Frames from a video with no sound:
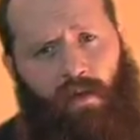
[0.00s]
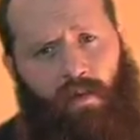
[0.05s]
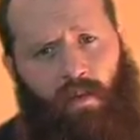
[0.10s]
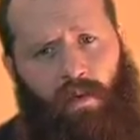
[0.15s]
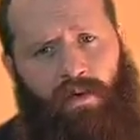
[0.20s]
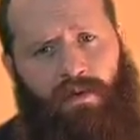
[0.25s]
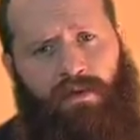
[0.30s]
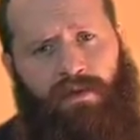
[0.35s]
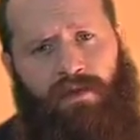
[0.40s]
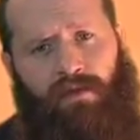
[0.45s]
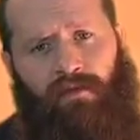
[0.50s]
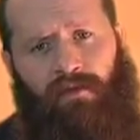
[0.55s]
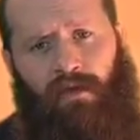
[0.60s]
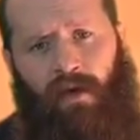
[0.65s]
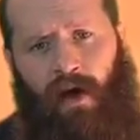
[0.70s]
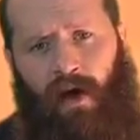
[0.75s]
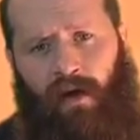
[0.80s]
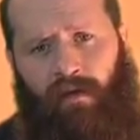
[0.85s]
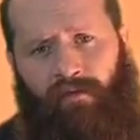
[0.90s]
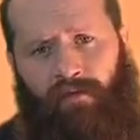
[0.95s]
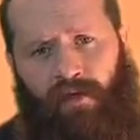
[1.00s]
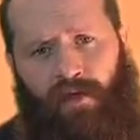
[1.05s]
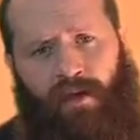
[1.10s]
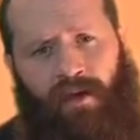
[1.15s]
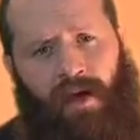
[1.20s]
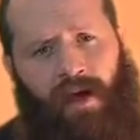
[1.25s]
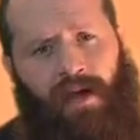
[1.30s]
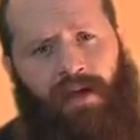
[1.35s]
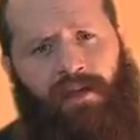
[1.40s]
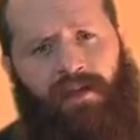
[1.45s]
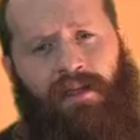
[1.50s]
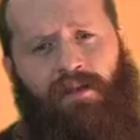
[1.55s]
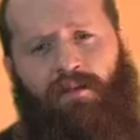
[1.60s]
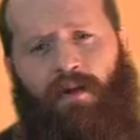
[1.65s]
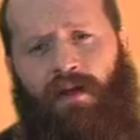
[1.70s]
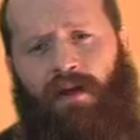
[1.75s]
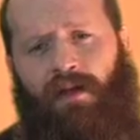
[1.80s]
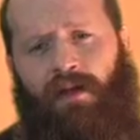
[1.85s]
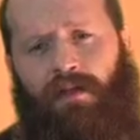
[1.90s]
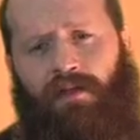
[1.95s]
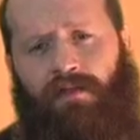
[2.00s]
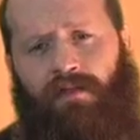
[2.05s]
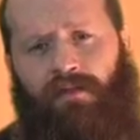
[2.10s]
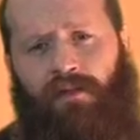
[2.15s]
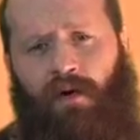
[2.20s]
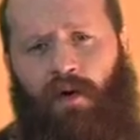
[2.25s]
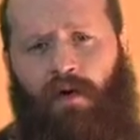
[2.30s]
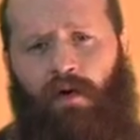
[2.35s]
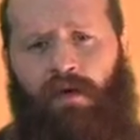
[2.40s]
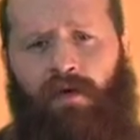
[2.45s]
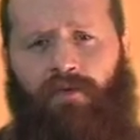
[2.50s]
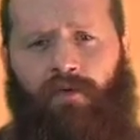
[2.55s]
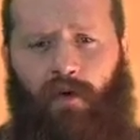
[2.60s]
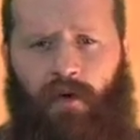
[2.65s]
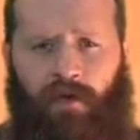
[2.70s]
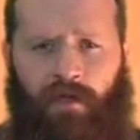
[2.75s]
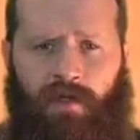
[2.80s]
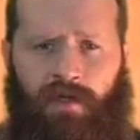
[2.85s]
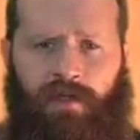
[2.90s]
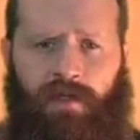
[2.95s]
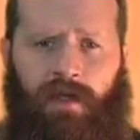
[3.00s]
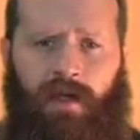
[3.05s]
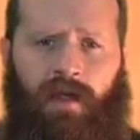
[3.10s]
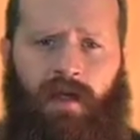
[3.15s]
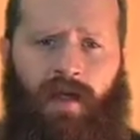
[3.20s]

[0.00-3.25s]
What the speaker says: wouldn't survive the godly radiance of the Holy of Holies